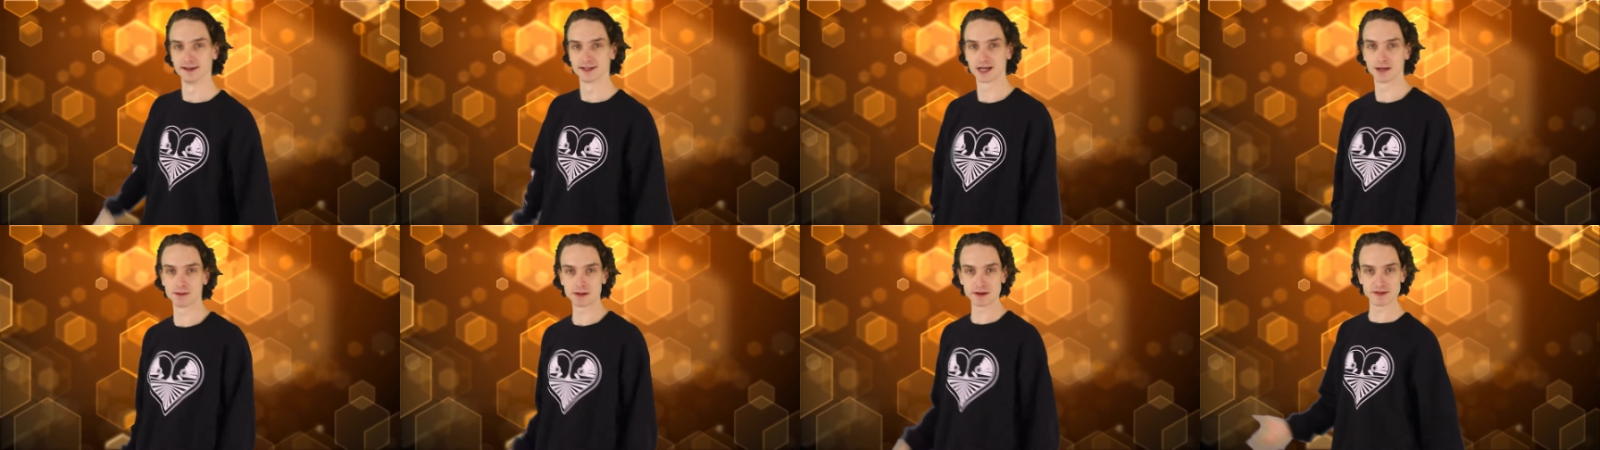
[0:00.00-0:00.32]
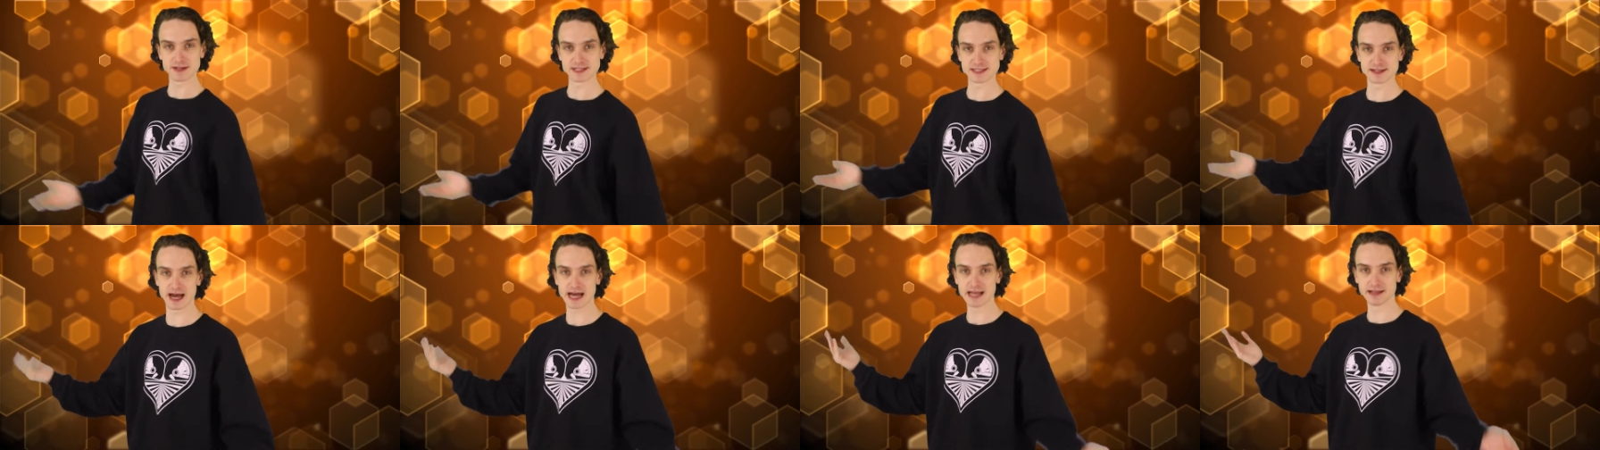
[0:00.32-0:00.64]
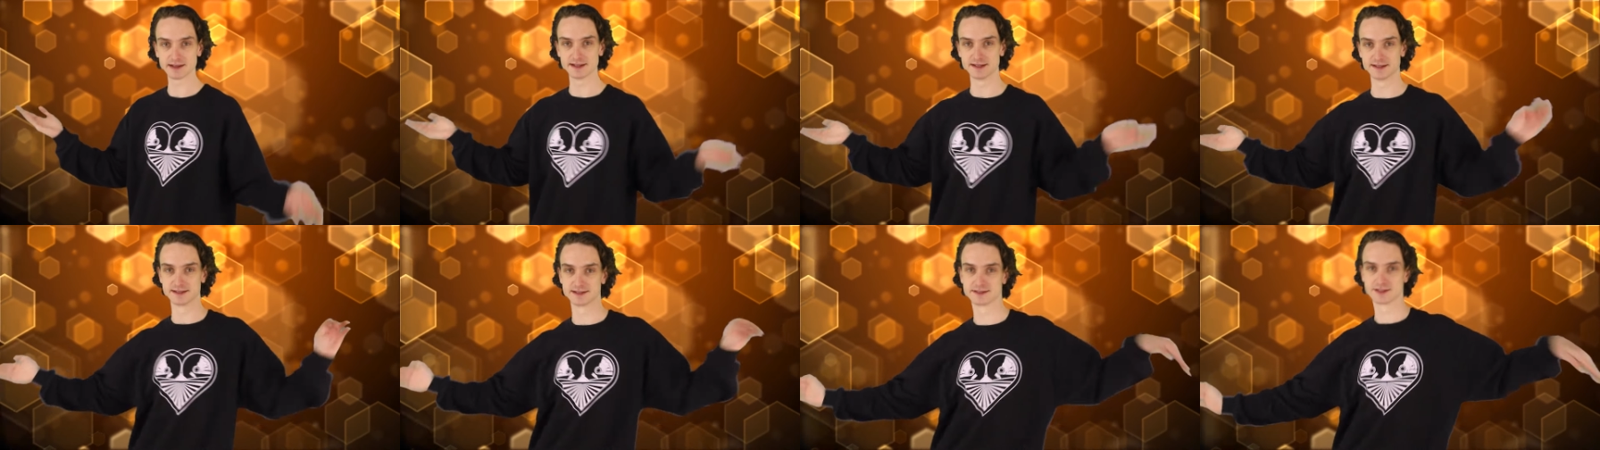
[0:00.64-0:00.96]
come to this
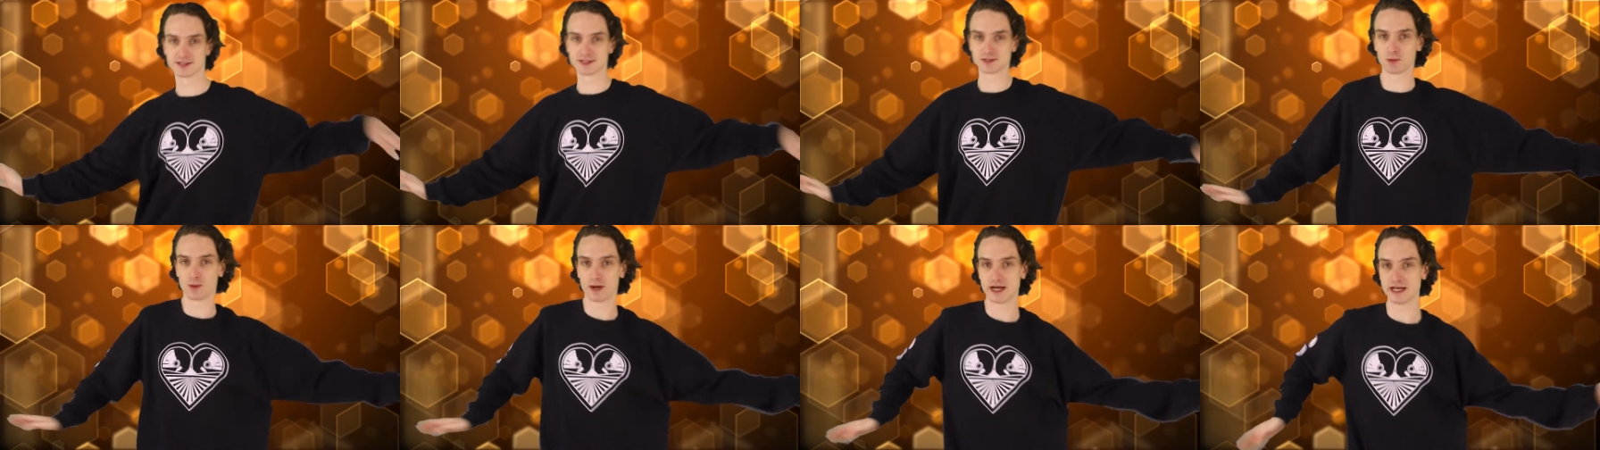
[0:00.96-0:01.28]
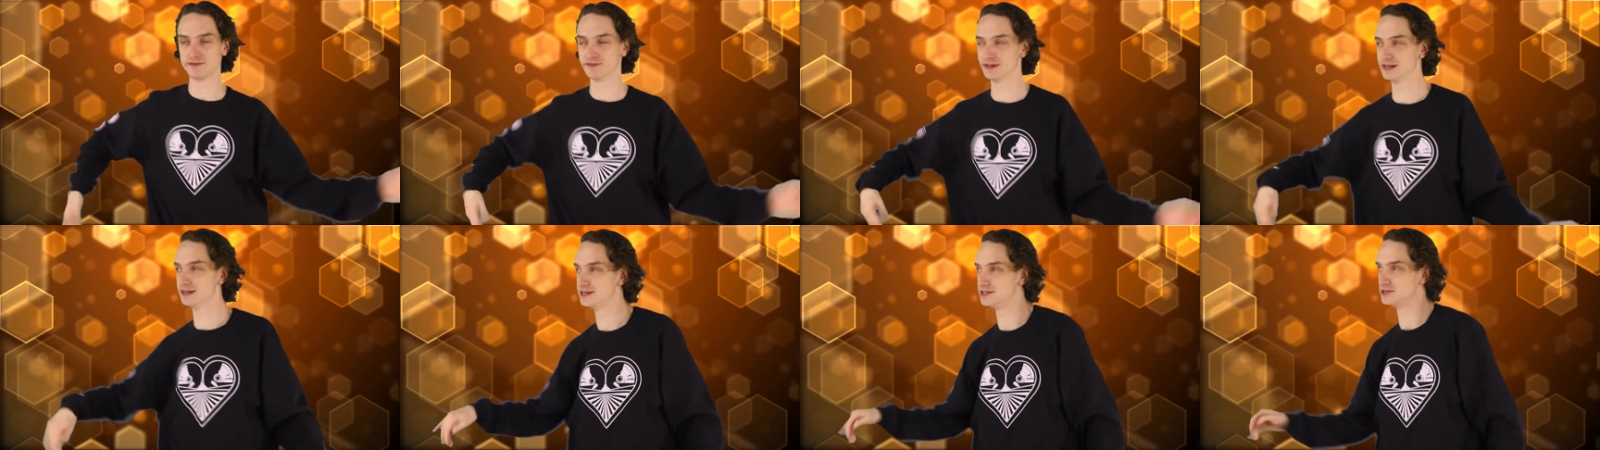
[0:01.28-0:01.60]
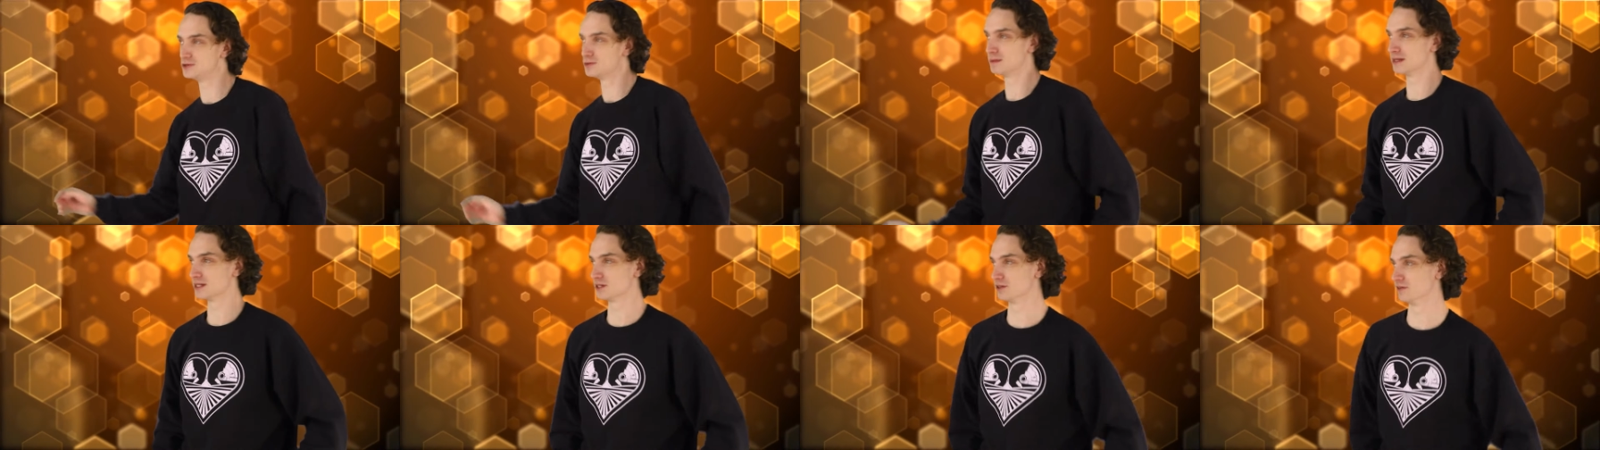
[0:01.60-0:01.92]
island. Just wave in and
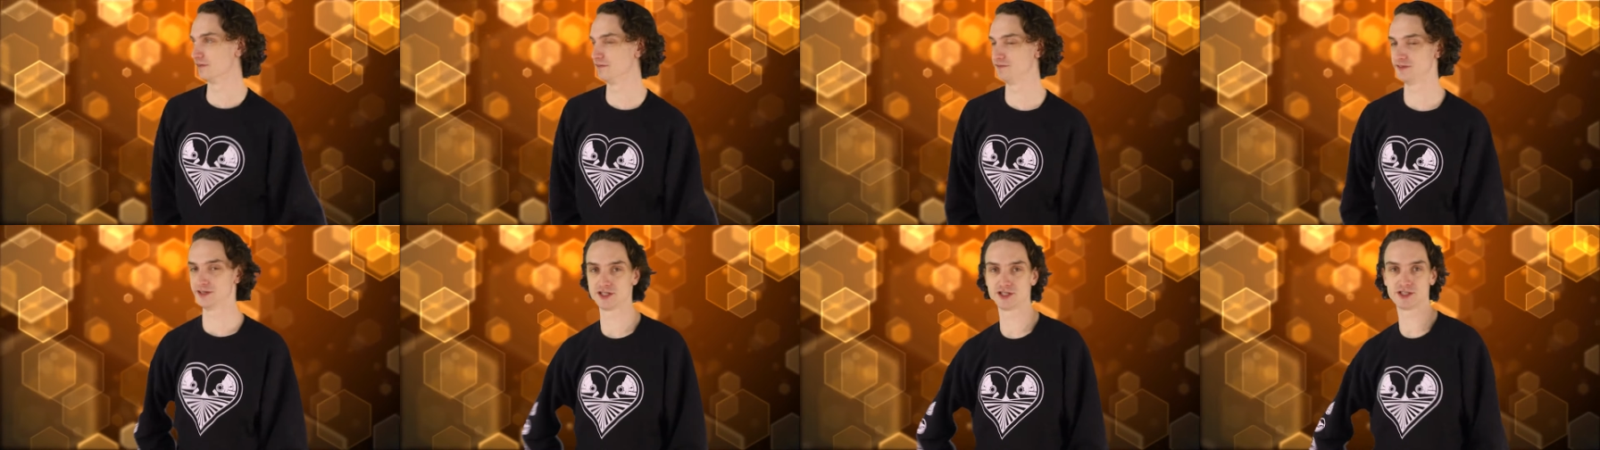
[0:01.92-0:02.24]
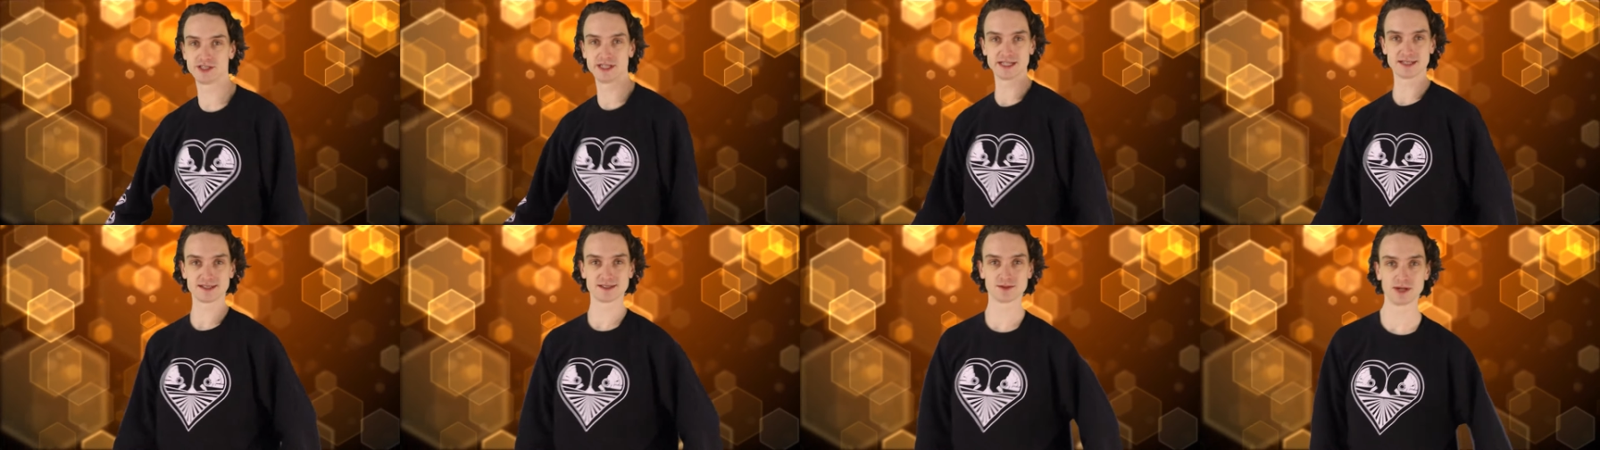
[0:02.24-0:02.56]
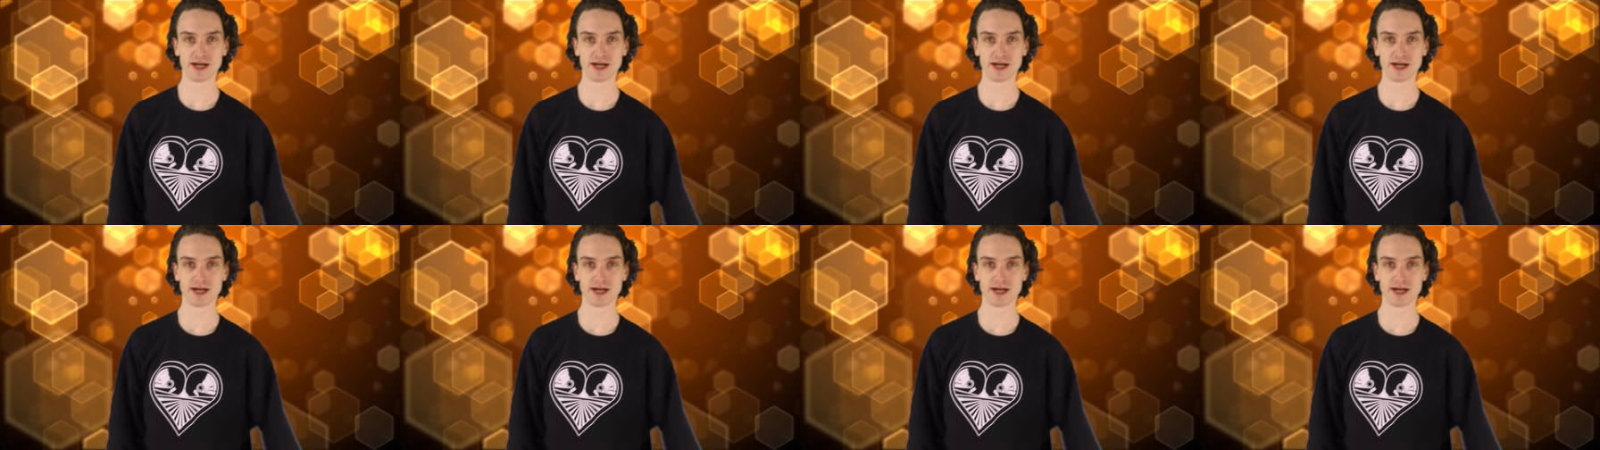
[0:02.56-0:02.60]
do my little fish thing,